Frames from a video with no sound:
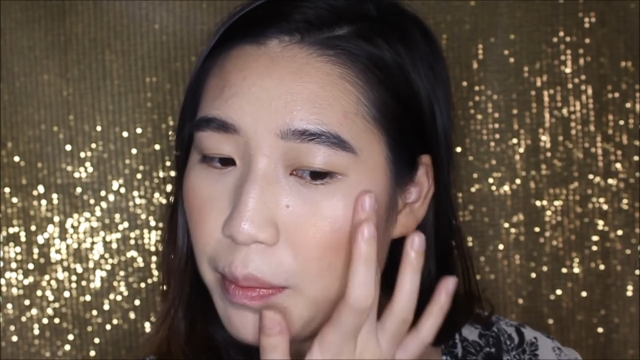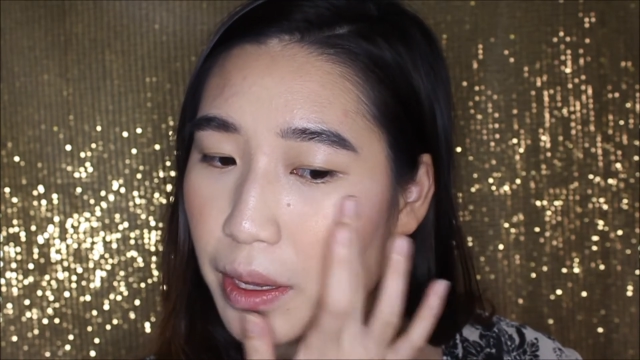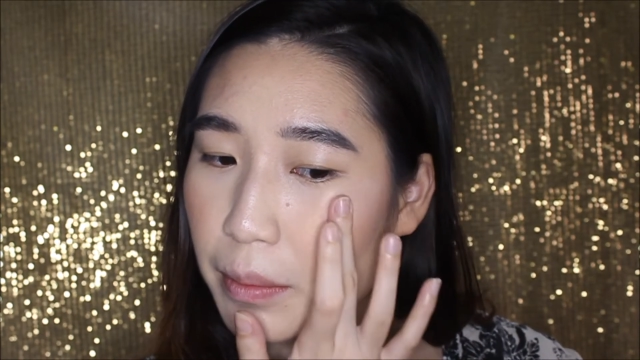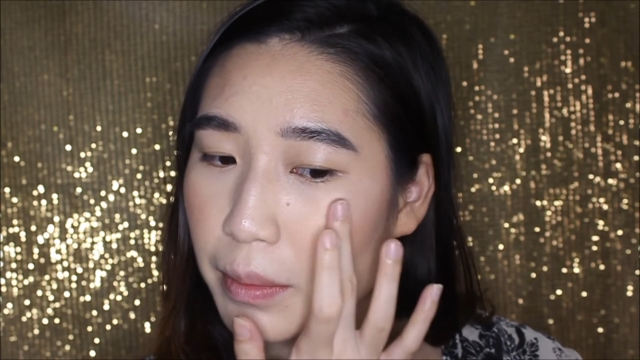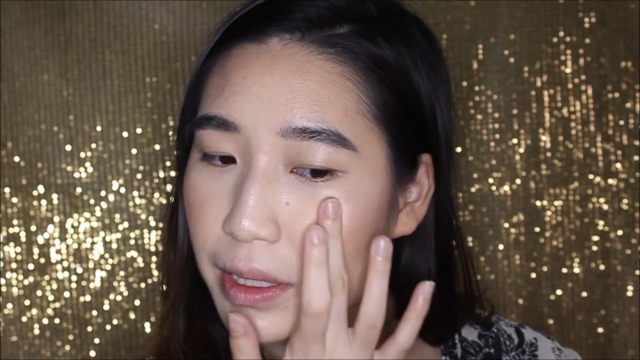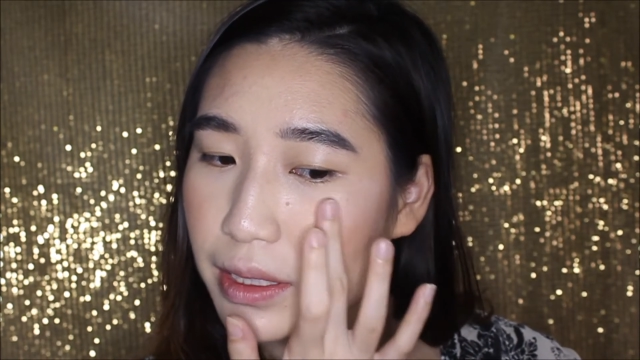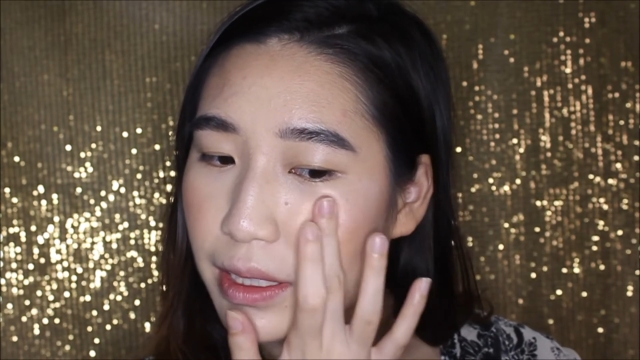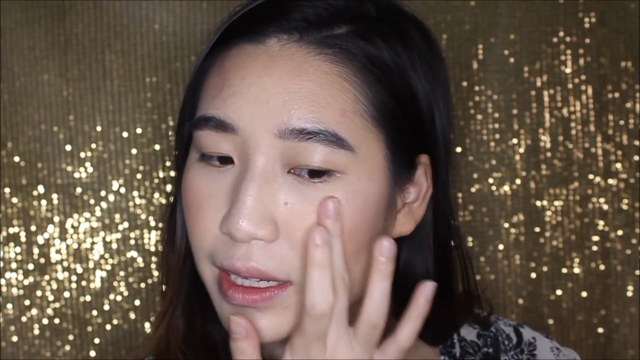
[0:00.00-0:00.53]

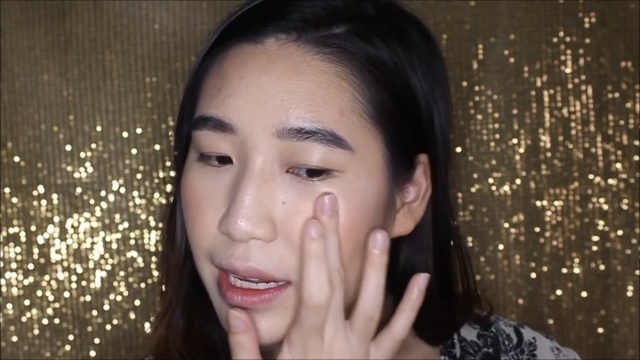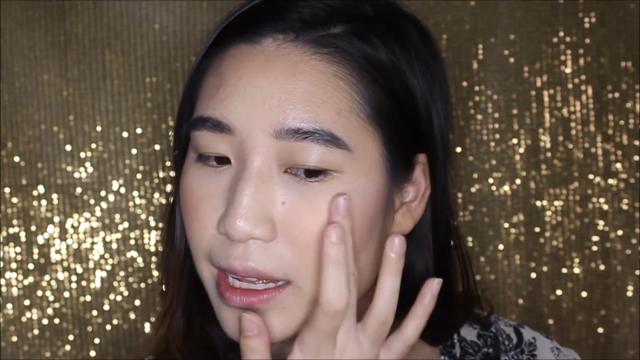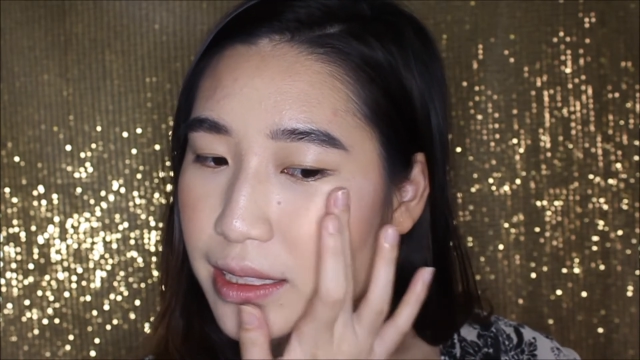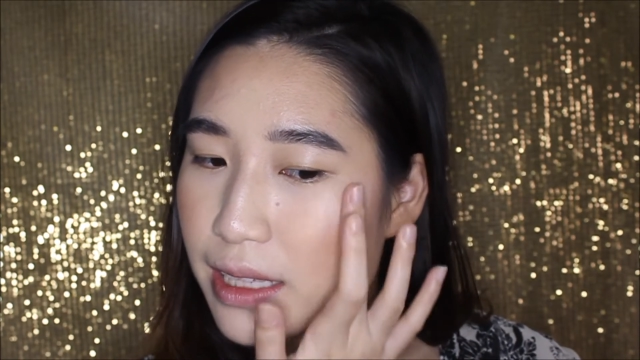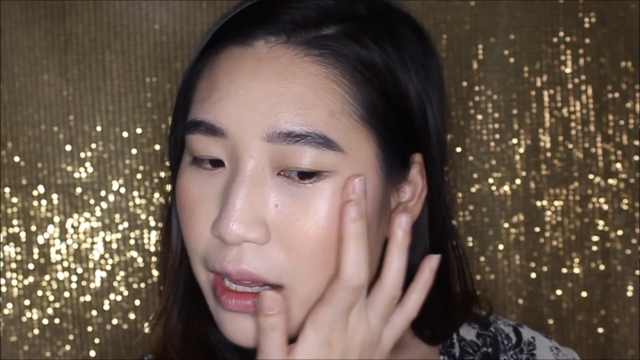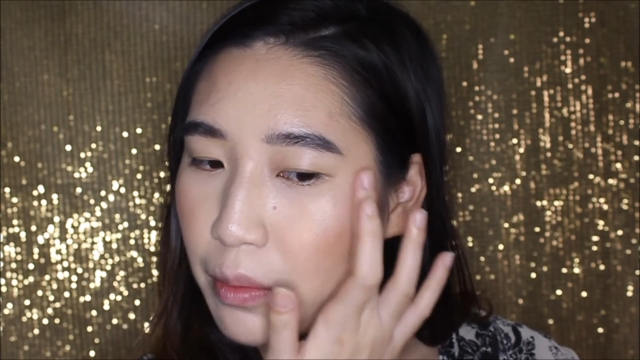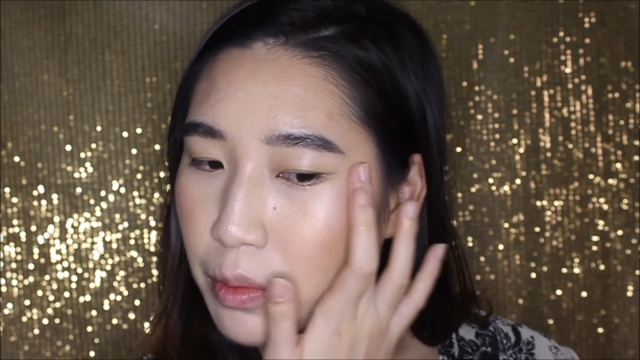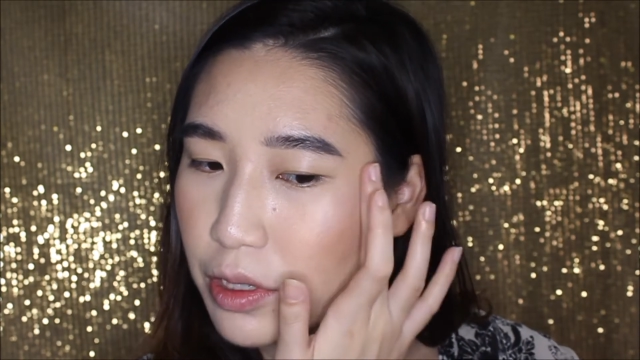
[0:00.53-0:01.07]
pigmented as
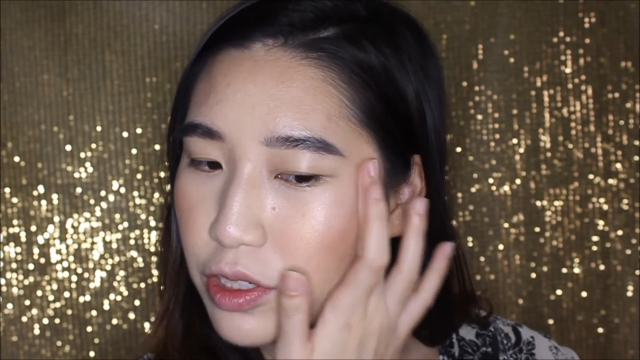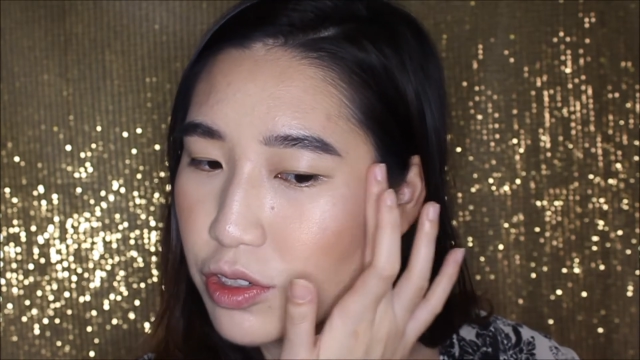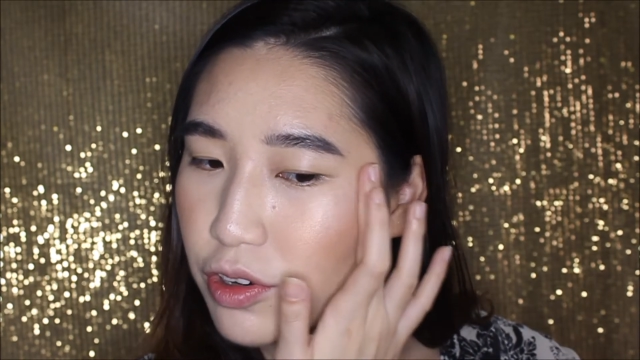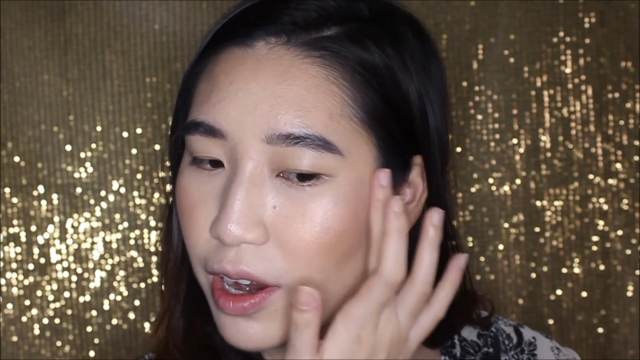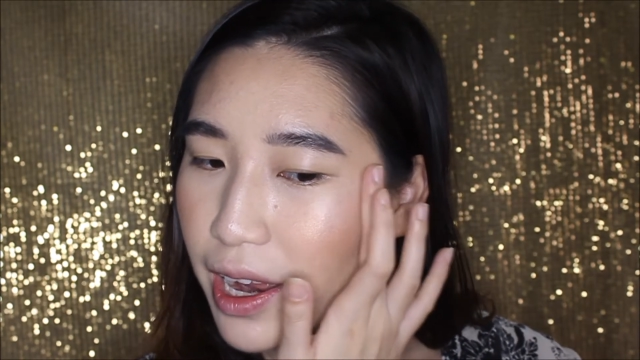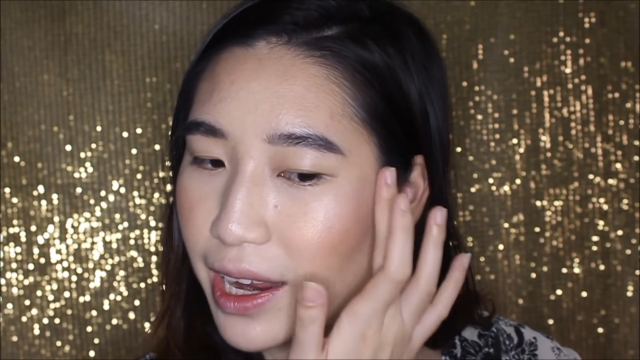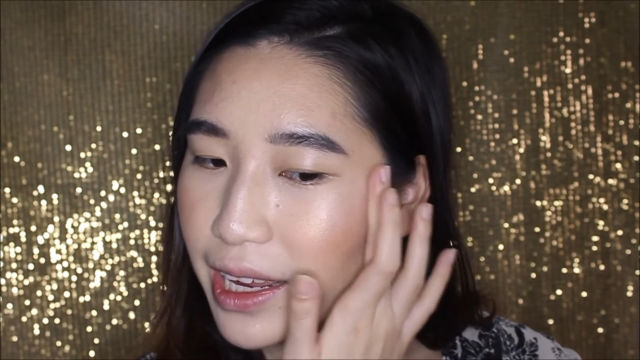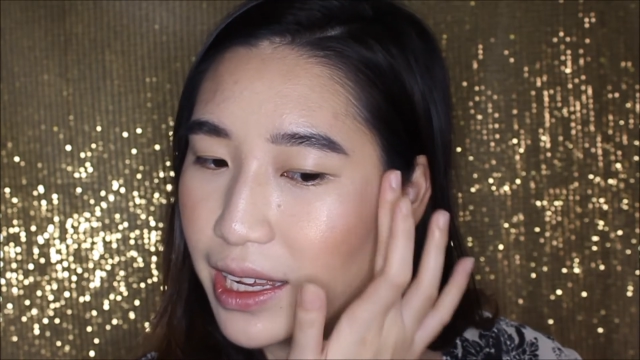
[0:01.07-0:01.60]
I was
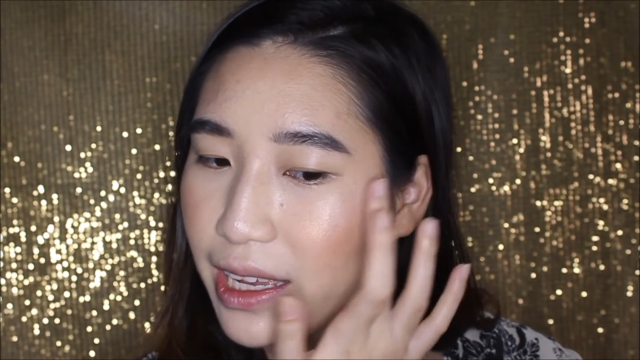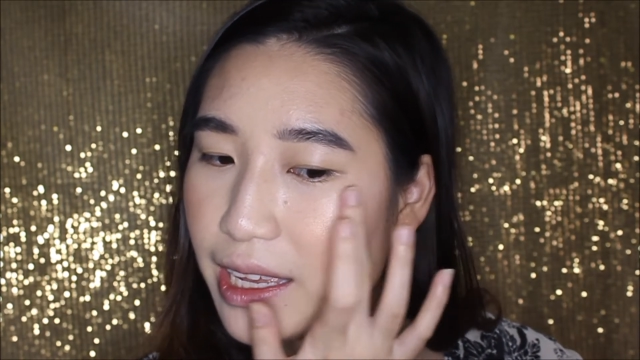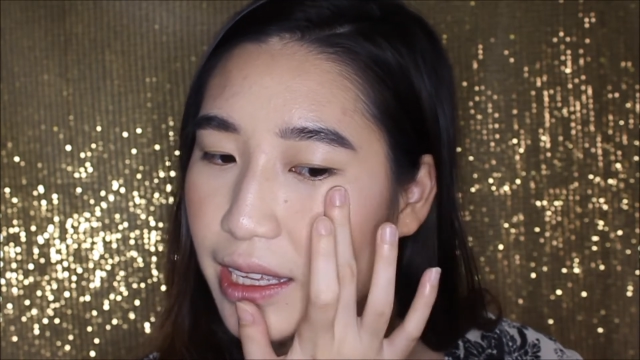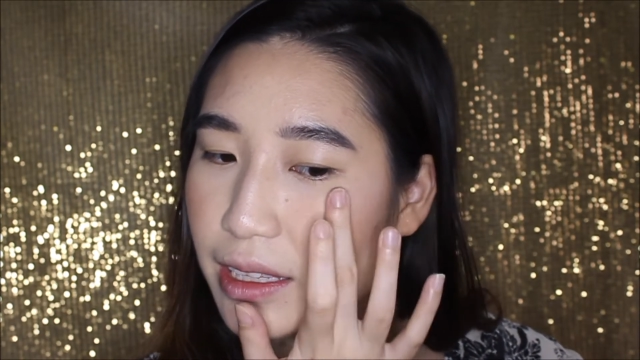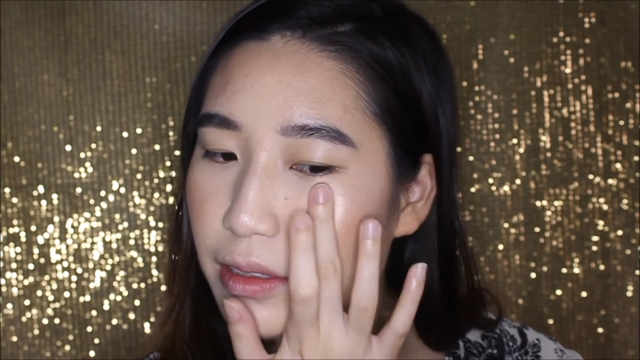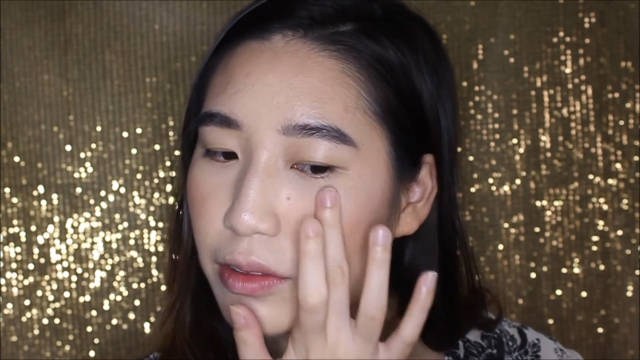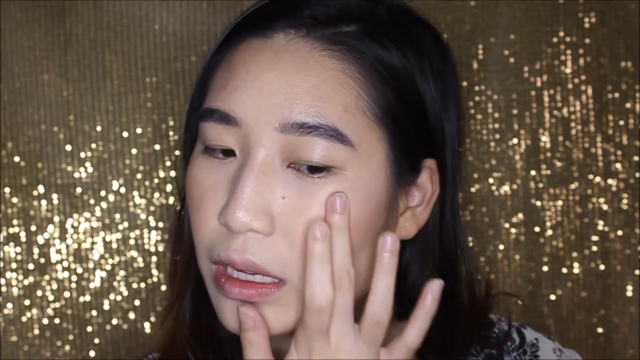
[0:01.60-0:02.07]
trying it.